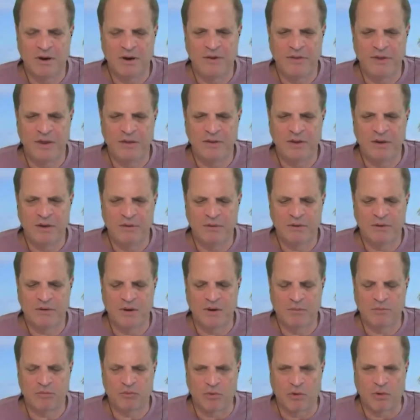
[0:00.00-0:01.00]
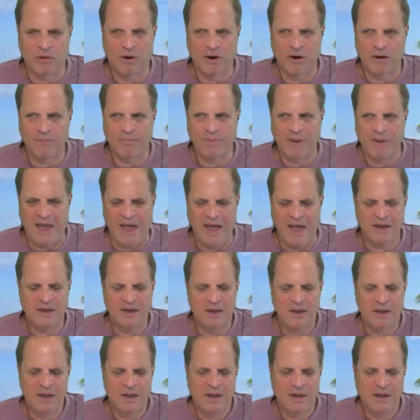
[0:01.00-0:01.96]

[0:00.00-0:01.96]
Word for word: and then they would come roaring back.